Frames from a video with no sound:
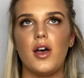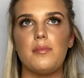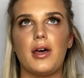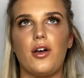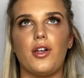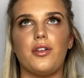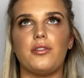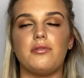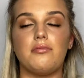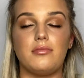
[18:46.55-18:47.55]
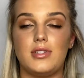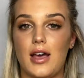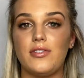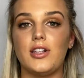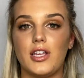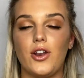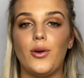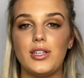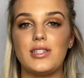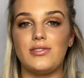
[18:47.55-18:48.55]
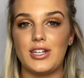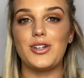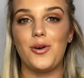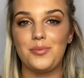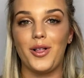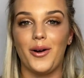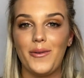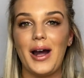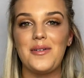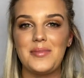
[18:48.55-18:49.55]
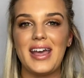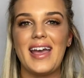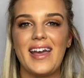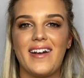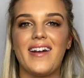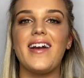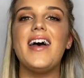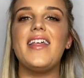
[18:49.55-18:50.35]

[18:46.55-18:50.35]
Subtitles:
but I'll definitely notice if I don't blow out my hair